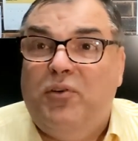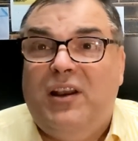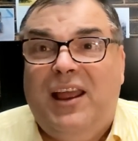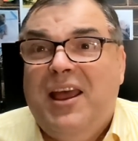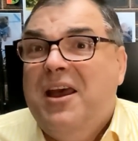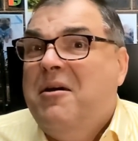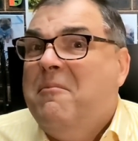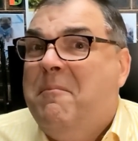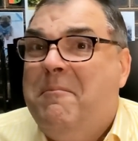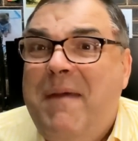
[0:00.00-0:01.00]
Put a
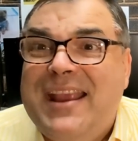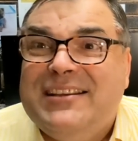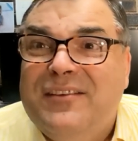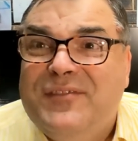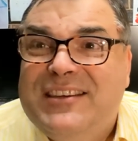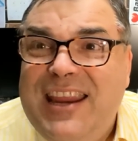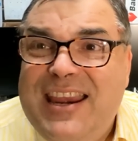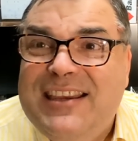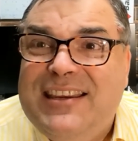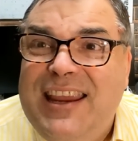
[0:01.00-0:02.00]
massive
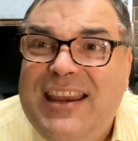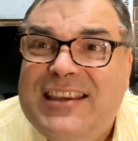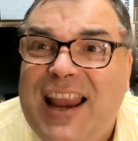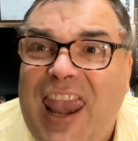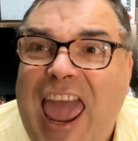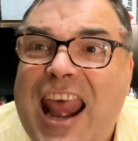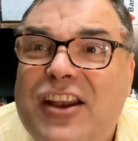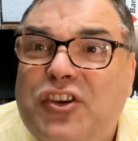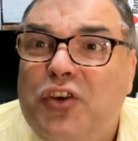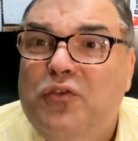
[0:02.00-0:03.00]
dent into
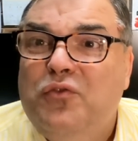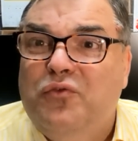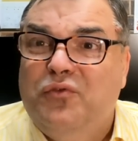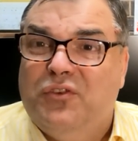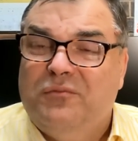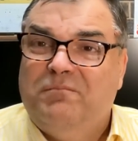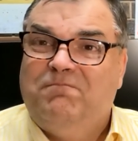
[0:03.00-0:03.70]
Latitude.